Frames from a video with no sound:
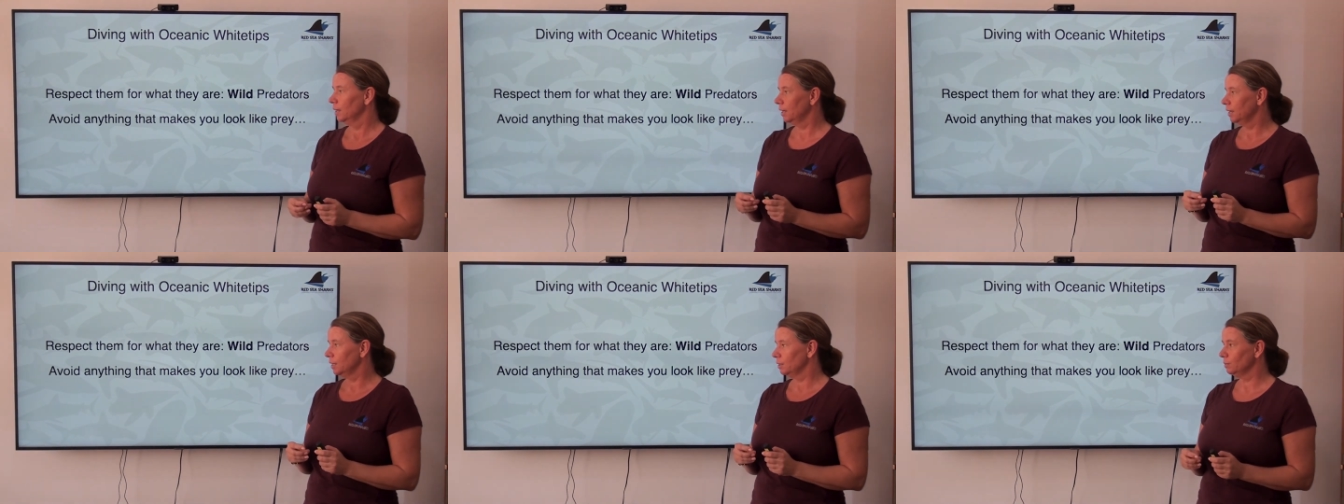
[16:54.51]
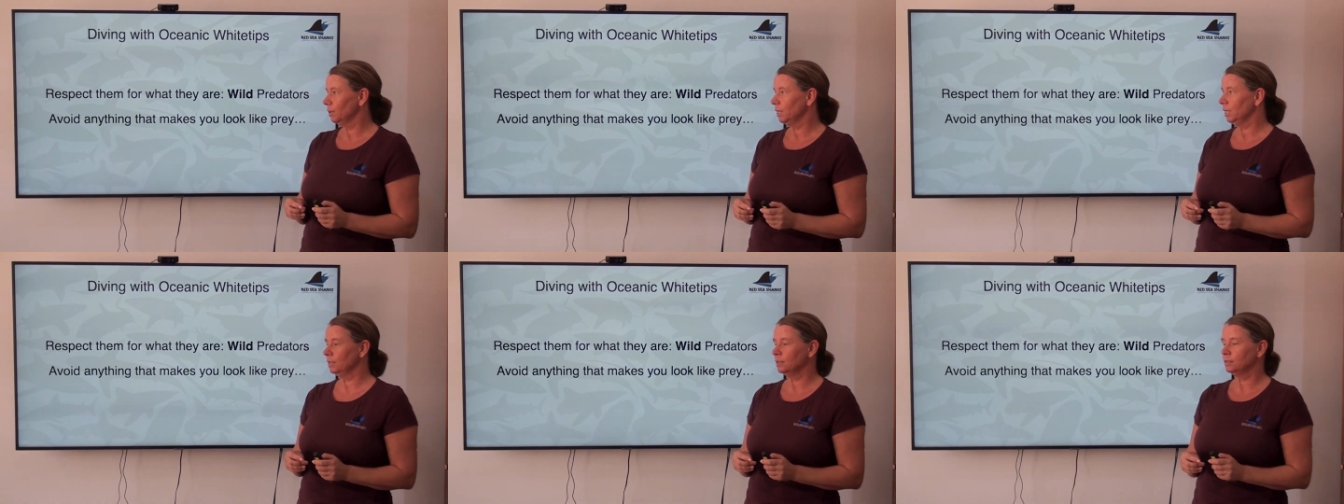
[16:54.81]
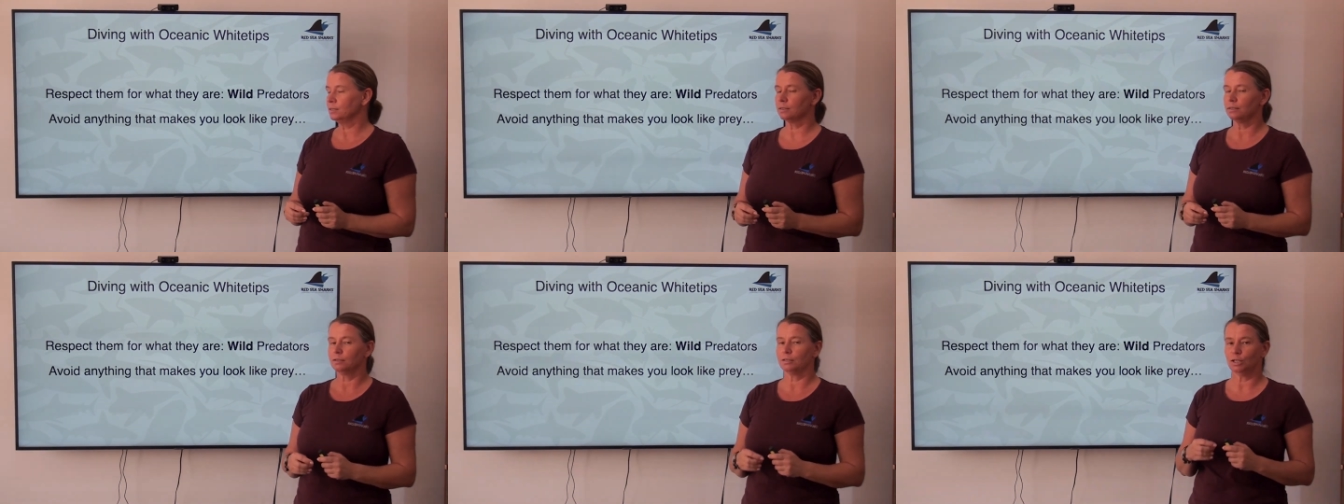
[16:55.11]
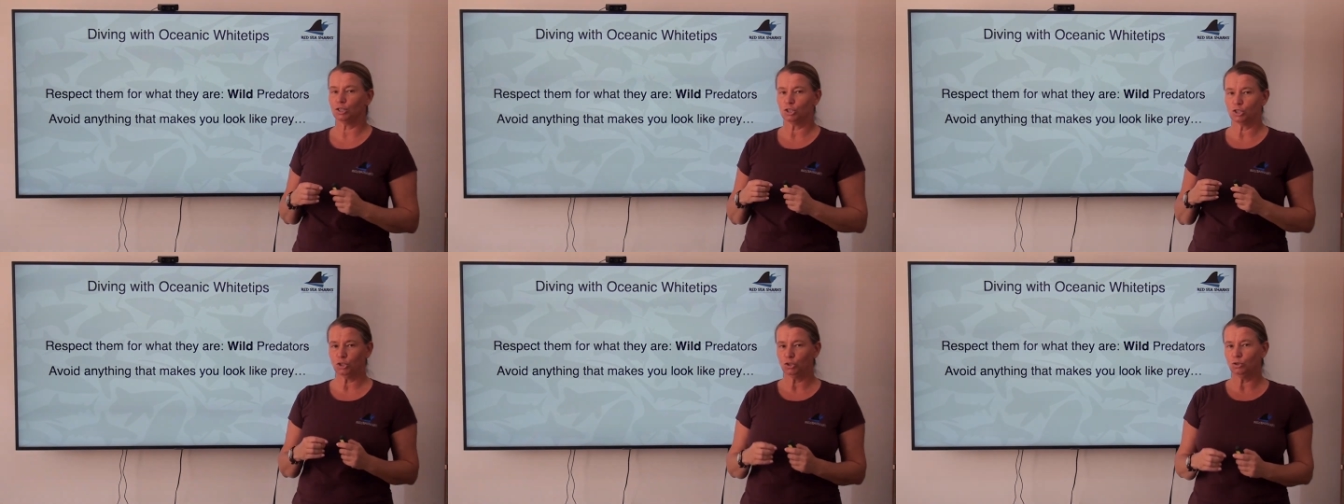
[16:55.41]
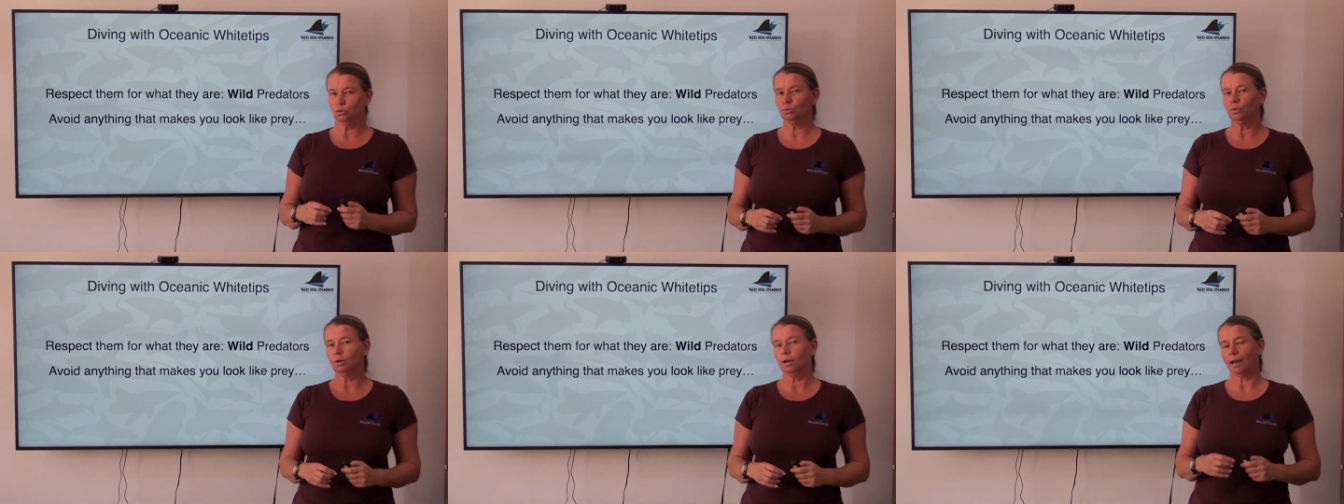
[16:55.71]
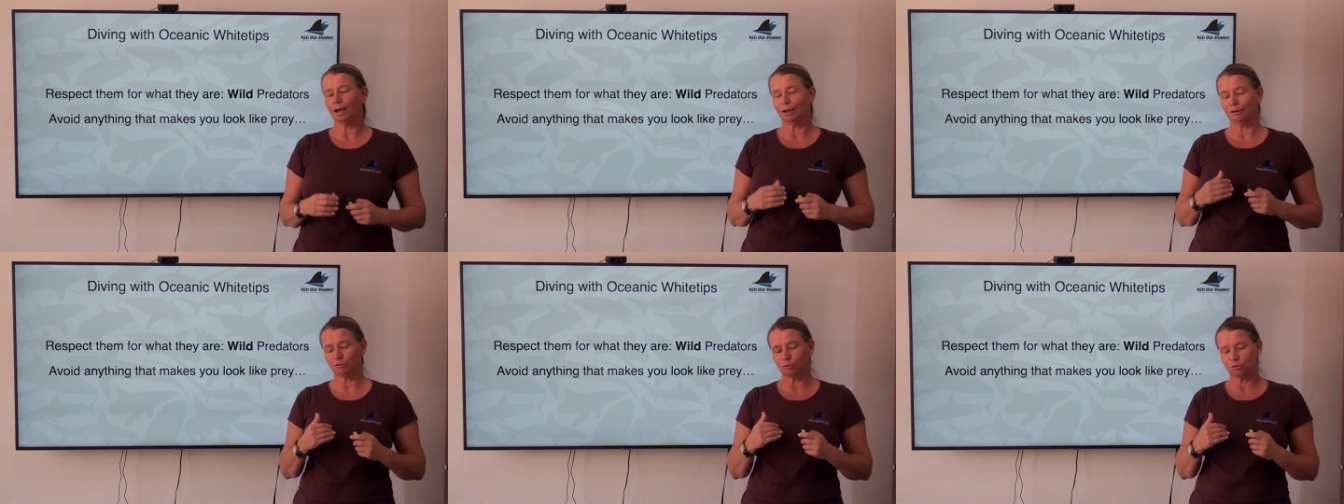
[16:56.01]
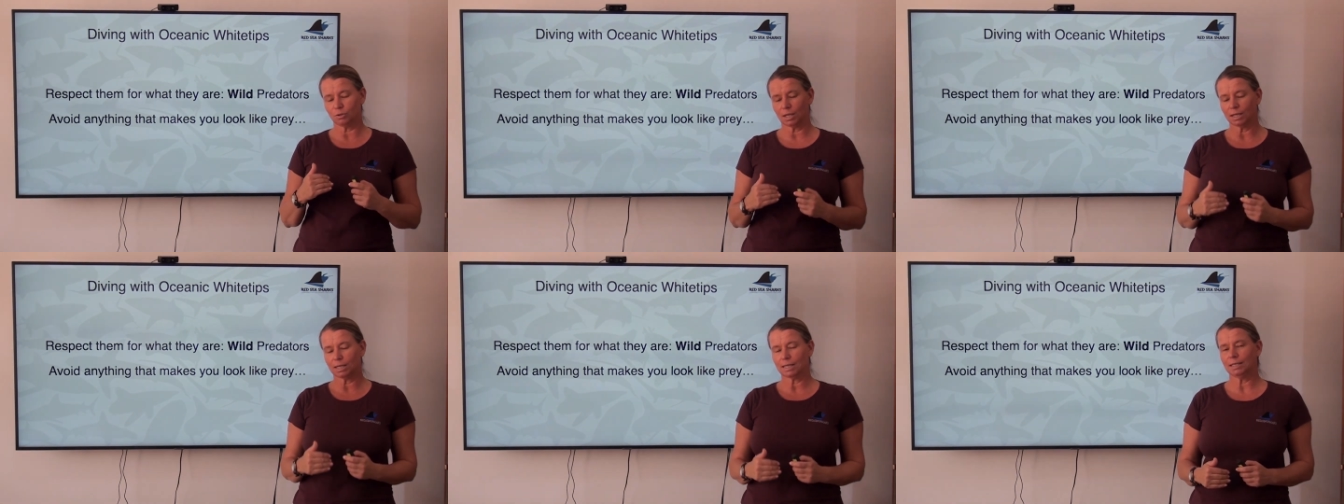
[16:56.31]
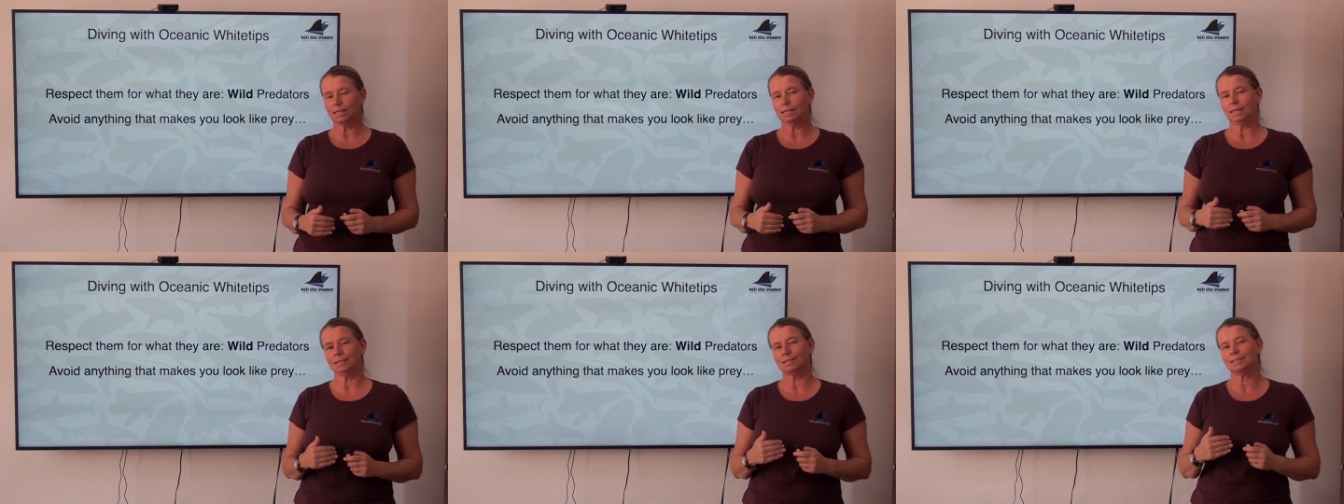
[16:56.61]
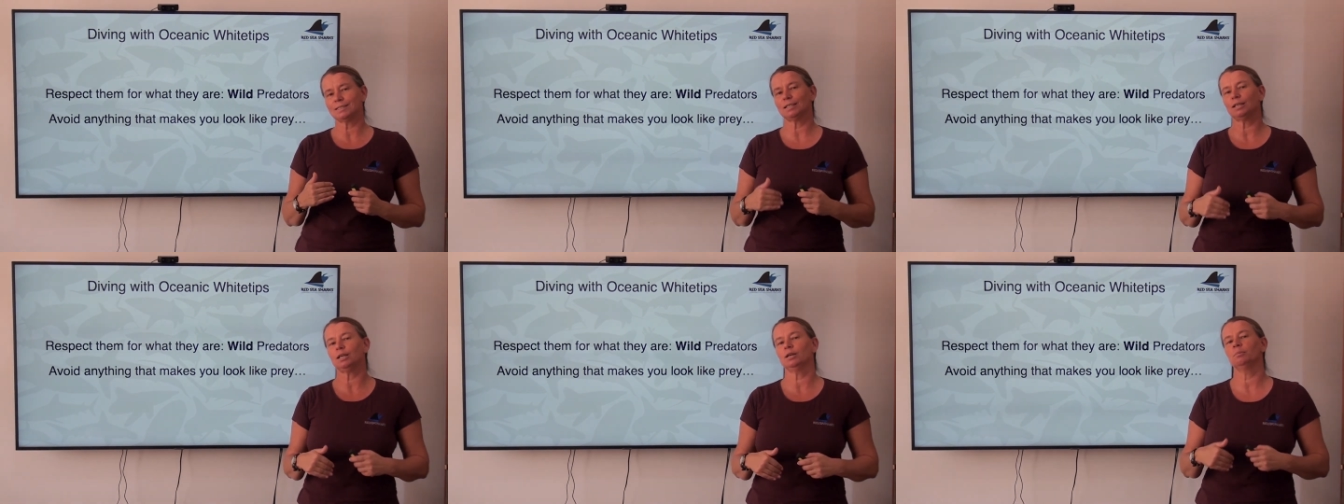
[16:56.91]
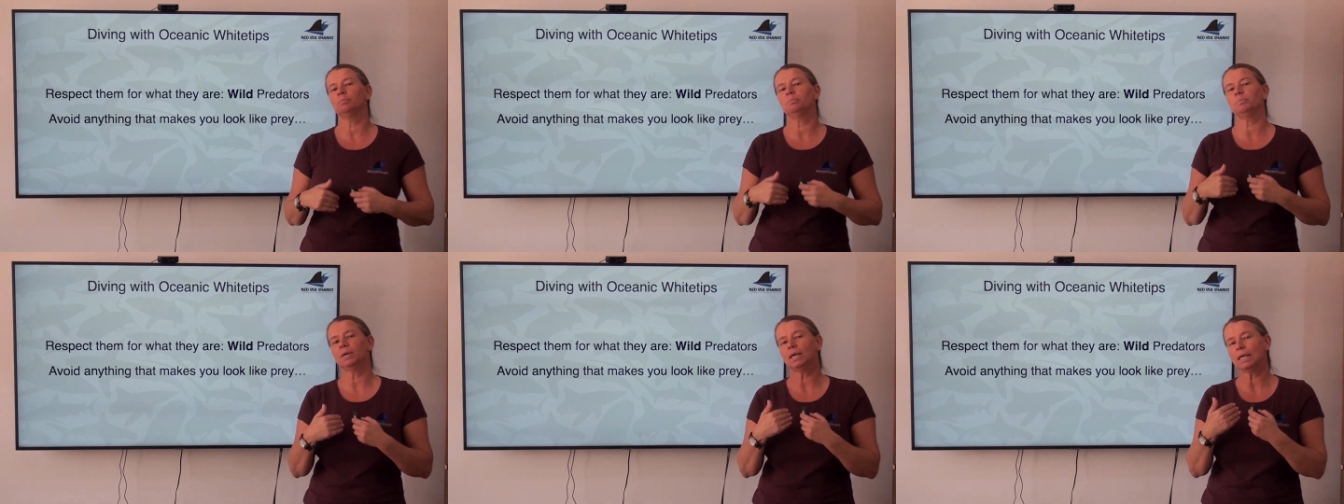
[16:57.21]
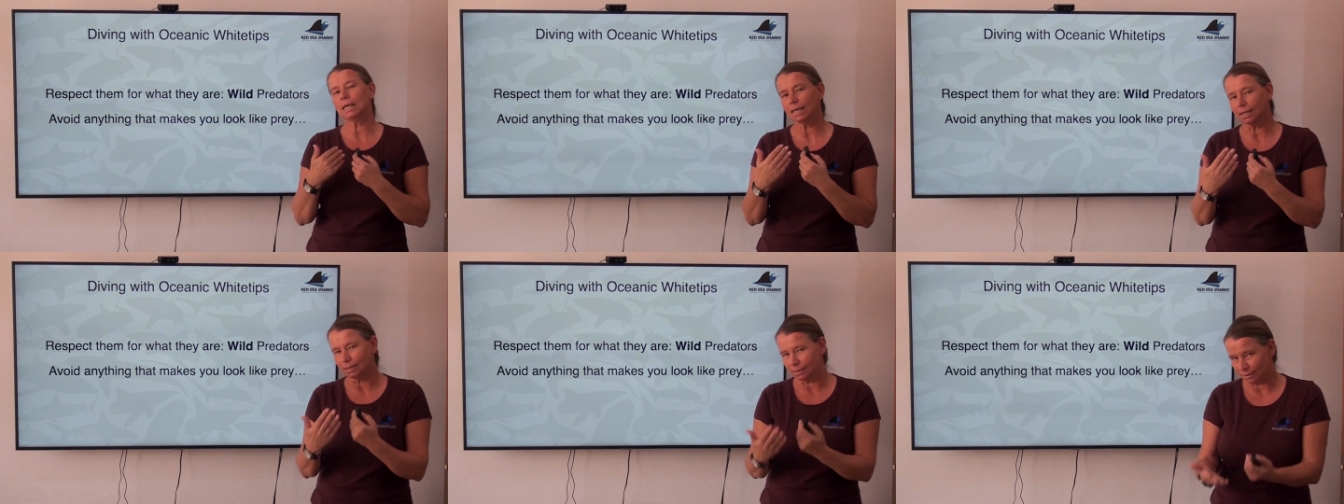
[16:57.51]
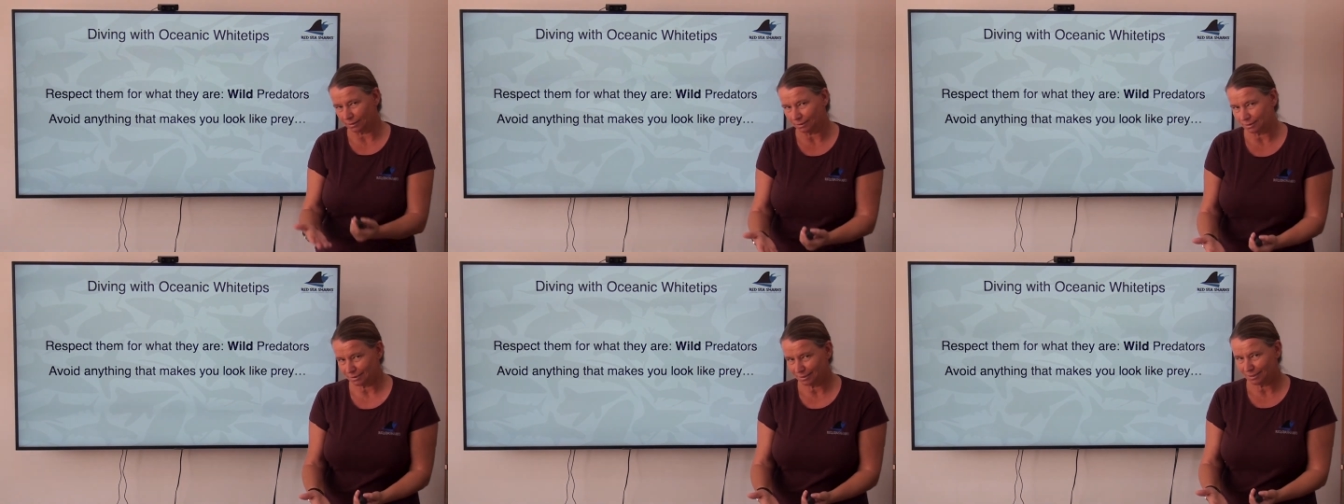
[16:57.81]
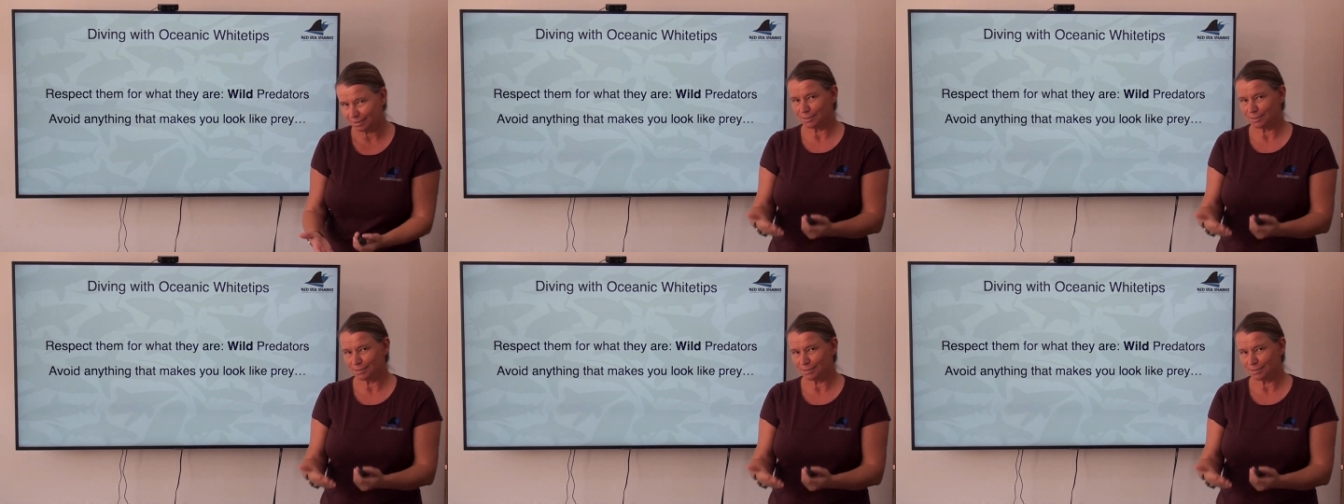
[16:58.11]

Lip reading: It means that you have to at least appear